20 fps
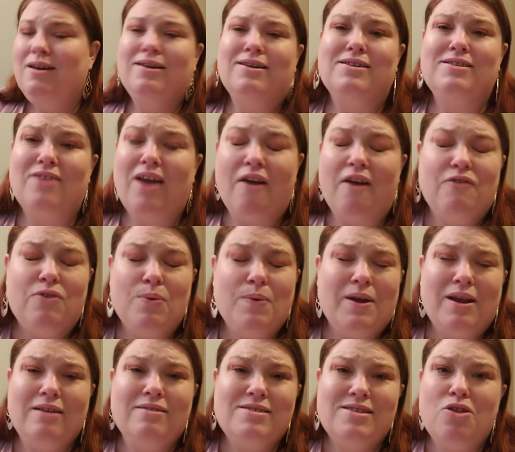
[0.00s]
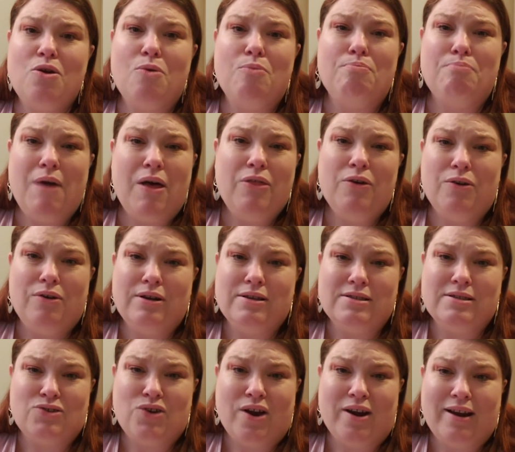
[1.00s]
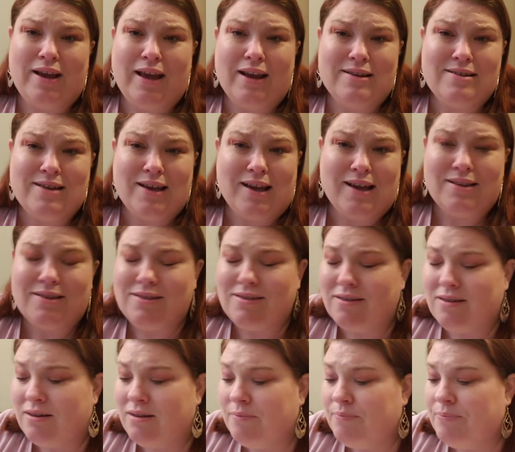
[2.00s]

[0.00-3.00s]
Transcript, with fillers: Because everyone else and their mother is trying to get tickets.